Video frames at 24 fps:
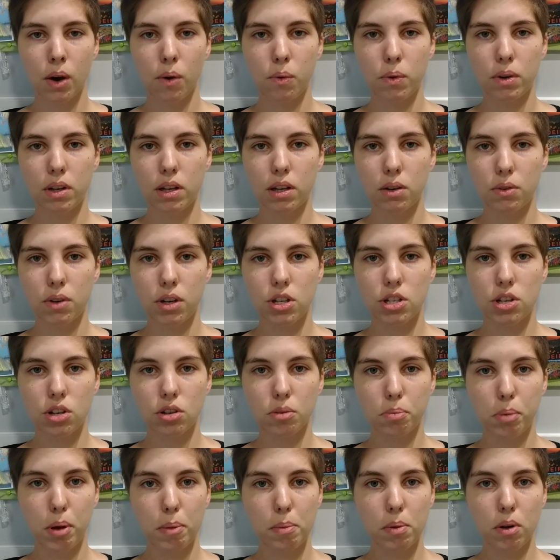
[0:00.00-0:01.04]
We can reach out to
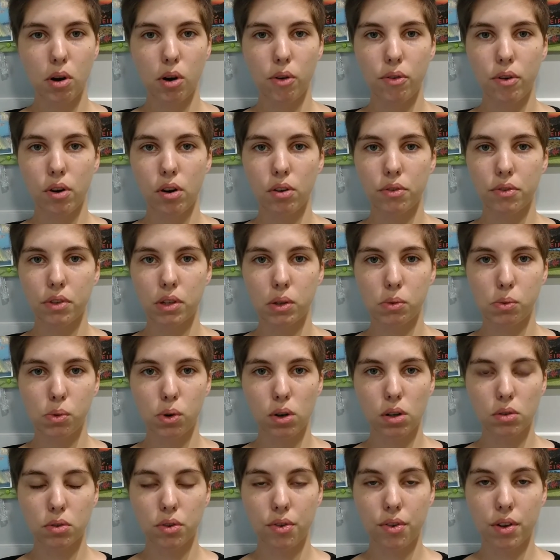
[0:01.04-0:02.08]
people all over the
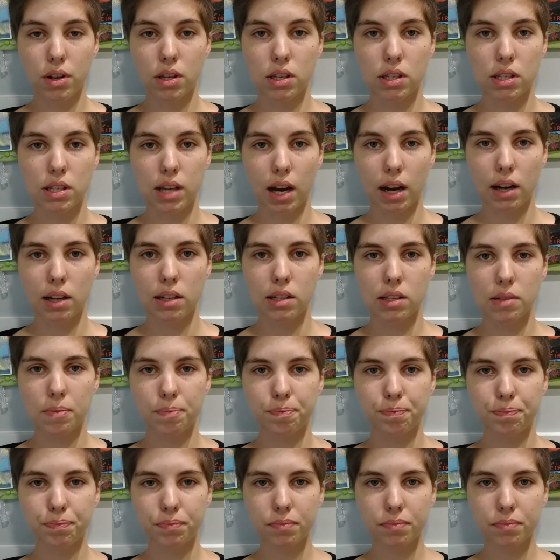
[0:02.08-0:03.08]
world within seconds.